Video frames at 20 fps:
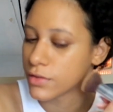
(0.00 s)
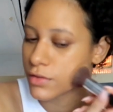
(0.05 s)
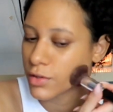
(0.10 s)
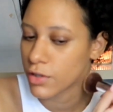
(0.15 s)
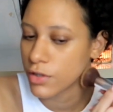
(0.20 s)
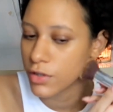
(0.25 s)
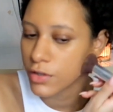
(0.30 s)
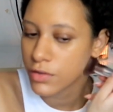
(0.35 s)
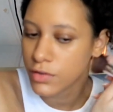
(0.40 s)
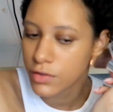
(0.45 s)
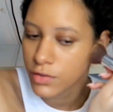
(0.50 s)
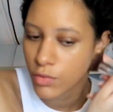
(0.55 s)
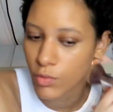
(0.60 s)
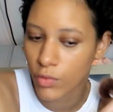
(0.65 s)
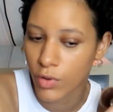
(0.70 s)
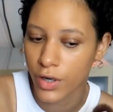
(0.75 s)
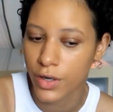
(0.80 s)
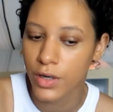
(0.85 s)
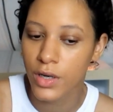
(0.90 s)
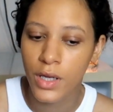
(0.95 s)
interns,
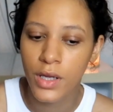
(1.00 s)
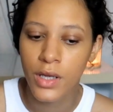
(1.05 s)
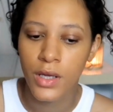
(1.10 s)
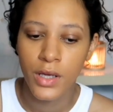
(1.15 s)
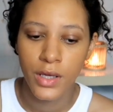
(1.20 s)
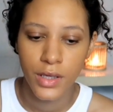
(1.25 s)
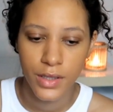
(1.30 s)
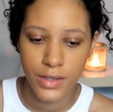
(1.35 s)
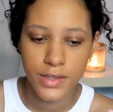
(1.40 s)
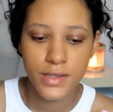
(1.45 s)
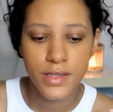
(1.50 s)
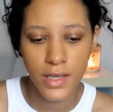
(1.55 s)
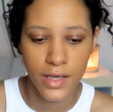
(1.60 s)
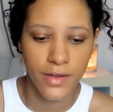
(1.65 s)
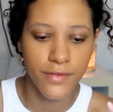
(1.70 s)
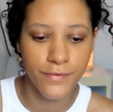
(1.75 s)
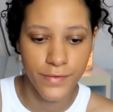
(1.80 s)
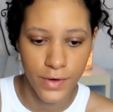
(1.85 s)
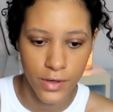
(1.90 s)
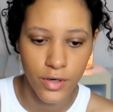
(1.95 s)
or it's
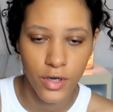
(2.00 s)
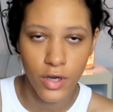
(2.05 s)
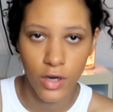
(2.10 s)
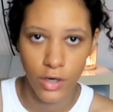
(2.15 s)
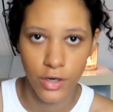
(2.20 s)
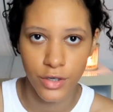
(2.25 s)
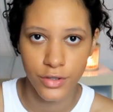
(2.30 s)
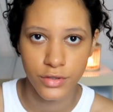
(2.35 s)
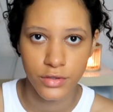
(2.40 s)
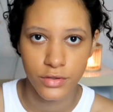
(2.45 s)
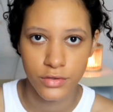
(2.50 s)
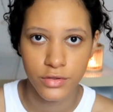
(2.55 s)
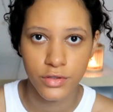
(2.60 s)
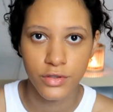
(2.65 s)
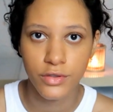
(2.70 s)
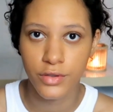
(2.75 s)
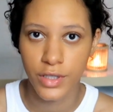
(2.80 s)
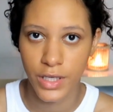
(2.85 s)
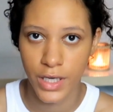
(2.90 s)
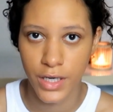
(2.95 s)
like very hard
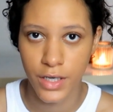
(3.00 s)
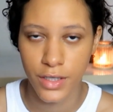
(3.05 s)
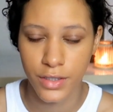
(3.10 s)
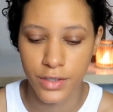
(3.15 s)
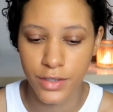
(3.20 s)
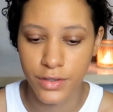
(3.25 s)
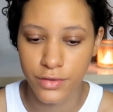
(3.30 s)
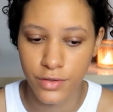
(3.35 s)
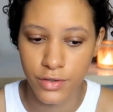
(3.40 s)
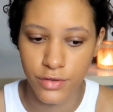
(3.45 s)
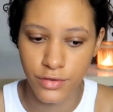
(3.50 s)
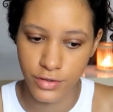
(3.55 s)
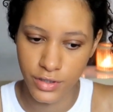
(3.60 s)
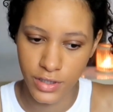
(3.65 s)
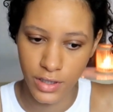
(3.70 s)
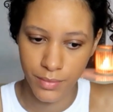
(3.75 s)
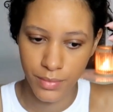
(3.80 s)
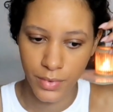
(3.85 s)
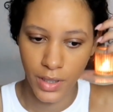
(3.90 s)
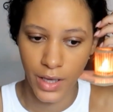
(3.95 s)
to get an
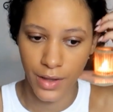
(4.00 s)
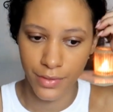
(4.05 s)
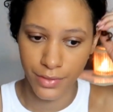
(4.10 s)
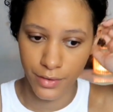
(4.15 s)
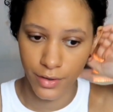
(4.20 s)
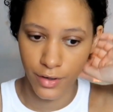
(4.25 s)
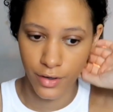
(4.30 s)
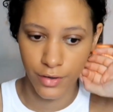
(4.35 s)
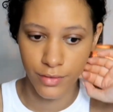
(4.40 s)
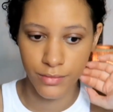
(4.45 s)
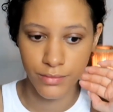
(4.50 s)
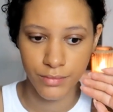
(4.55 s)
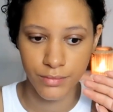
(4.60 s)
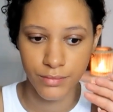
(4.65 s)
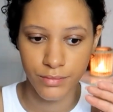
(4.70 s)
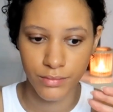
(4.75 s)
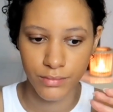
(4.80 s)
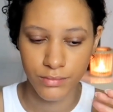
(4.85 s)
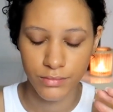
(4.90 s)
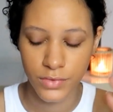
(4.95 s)
internship at their
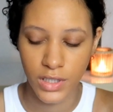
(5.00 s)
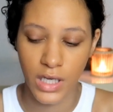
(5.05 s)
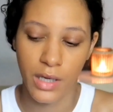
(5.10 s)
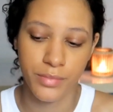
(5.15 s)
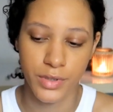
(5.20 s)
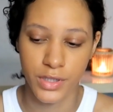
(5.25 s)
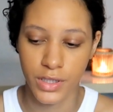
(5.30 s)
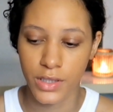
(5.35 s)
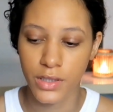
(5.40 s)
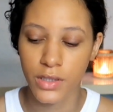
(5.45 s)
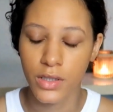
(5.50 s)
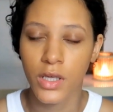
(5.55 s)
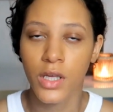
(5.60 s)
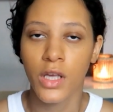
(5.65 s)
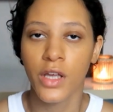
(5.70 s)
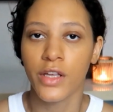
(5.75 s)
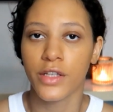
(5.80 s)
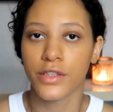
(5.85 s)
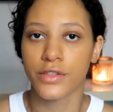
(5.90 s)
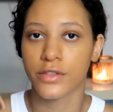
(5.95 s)
company.
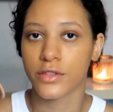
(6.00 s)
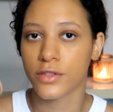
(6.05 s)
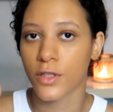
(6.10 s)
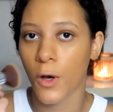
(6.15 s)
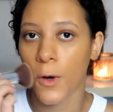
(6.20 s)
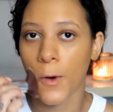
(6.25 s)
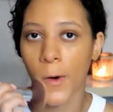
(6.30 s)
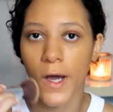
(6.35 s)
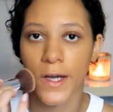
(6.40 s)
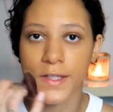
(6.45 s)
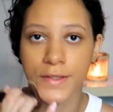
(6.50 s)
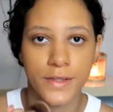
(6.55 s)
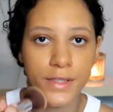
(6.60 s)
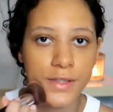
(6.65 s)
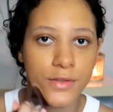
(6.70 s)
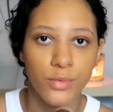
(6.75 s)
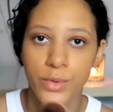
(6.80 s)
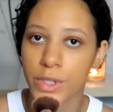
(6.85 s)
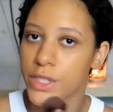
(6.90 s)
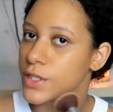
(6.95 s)
So I
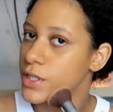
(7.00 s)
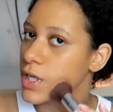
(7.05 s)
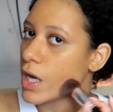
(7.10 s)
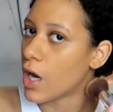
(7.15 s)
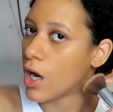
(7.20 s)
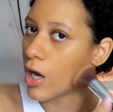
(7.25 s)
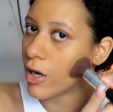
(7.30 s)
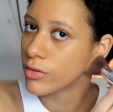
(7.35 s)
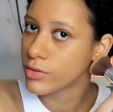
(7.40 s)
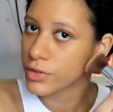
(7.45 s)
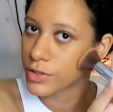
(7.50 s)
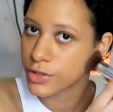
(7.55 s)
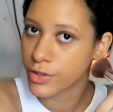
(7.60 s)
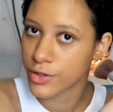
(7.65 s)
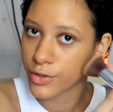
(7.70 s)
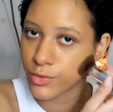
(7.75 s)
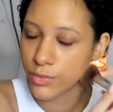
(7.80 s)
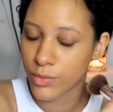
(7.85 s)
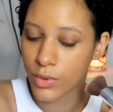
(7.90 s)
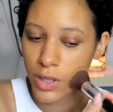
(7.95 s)
did reach out
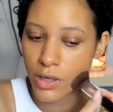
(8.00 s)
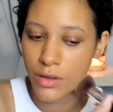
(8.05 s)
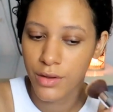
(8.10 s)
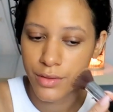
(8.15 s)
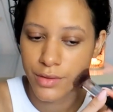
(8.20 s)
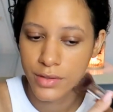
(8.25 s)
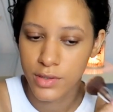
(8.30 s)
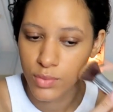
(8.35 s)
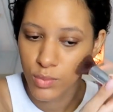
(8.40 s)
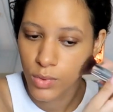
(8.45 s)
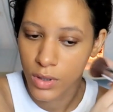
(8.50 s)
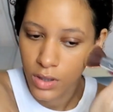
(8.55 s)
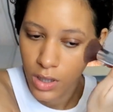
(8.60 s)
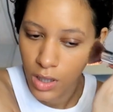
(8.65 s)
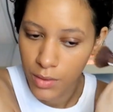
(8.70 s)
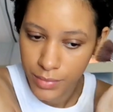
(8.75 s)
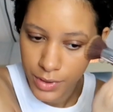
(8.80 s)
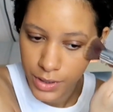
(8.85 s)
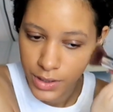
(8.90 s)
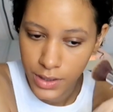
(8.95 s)
to this one
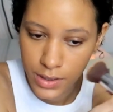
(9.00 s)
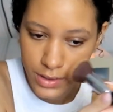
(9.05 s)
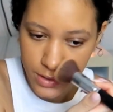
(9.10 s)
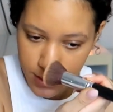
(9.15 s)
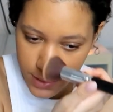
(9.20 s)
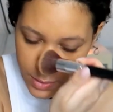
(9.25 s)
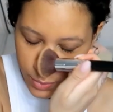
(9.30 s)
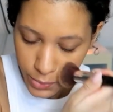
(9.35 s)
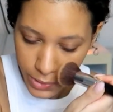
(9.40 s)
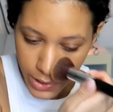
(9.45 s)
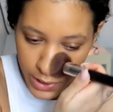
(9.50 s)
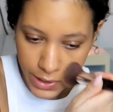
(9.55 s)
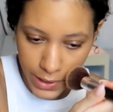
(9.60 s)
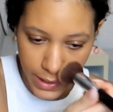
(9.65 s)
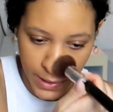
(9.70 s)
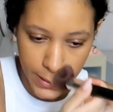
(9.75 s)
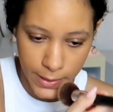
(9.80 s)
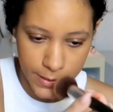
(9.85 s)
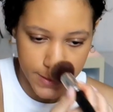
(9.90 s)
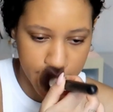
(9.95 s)
company in
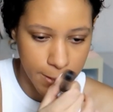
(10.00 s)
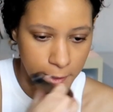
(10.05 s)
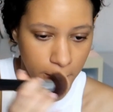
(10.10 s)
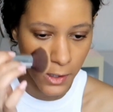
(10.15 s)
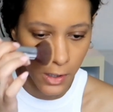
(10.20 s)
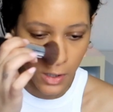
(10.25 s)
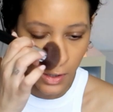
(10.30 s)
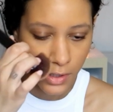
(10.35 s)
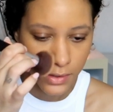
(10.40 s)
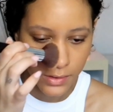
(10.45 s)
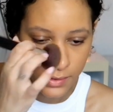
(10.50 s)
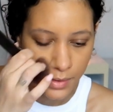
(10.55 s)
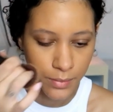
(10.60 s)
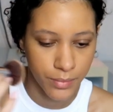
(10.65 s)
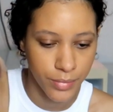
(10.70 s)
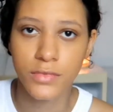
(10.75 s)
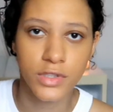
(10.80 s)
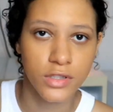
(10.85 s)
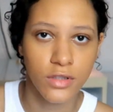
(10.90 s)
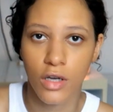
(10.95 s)
Sweden. It's called
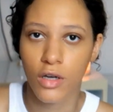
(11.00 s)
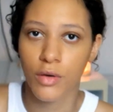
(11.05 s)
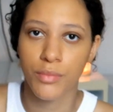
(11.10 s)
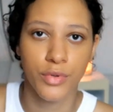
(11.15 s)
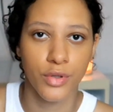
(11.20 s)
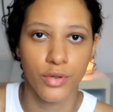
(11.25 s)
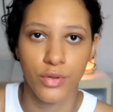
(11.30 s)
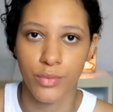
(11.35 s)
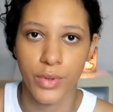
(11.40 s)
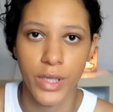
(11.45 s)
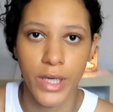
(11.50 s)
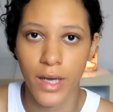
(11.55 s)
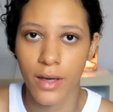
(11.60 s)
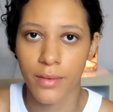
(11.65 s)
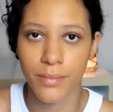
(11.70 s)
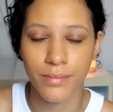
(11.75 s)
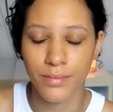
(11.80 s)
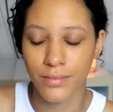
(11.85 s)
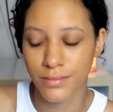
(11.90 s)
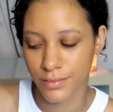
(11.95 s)
Stockholm Beauty Week.
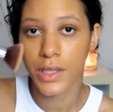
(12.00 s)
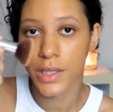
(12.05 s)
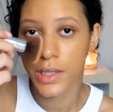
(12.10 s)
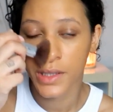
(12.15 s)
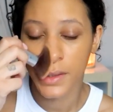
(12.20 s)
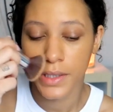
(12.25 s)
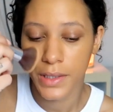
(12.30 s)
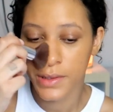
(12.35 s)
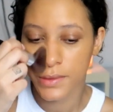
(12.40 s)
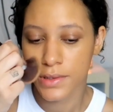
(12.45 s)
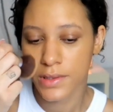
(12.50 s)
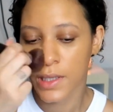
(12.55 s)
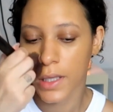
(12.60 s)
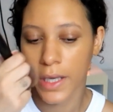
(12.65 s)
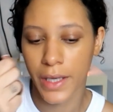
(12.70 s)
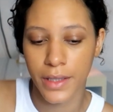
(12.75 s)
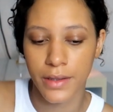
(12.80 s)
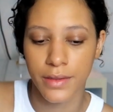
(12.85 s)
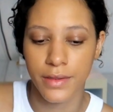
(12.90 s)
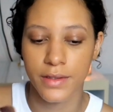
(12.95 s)
It is
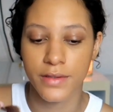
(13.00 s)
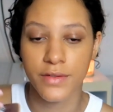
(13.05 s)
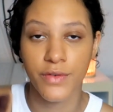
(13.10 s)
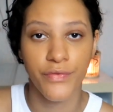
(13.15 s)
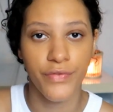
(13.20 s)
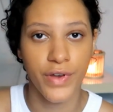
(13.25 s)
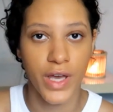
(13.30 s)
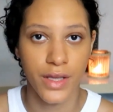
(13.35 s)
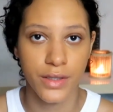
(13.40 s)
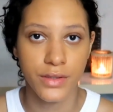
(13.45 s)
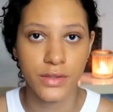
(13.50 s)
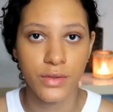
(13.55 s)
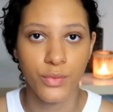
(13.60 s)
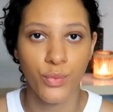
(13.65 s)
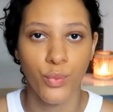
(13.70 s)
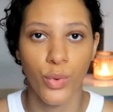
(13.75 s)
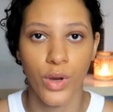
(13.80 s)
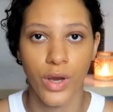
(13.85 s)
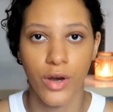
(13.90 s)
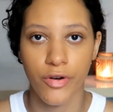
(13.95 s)
like this event
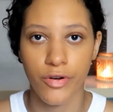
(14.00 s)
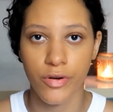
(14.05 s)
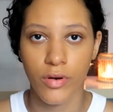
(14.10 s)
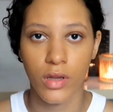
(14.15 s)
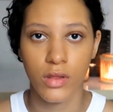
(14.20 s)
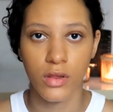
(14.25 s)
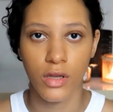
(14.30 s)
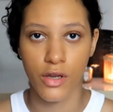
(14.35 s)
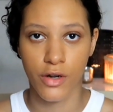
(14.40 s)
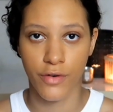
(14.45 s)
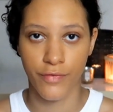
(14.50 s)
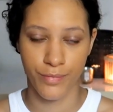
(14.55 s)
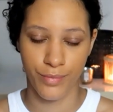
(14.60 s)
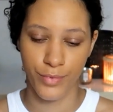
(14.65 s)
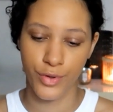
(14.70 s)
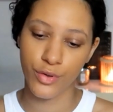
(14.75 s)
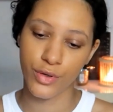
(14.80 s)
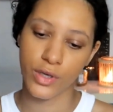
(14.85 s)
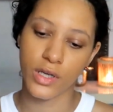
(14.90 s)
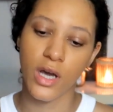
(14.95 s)
where a lot of
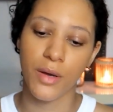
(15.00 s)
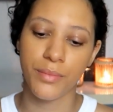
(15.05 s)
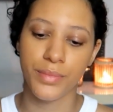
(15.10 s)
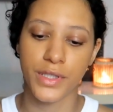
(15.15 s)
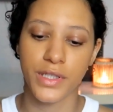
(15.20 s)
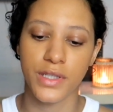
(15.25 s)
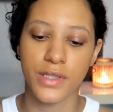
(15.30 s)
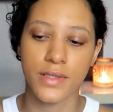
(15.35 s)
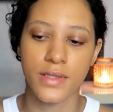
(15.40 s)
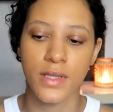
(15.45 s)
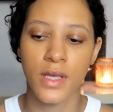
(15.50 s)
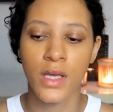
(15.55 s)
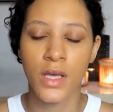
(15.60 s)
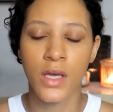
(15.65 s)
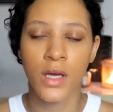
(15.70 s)
beauty companies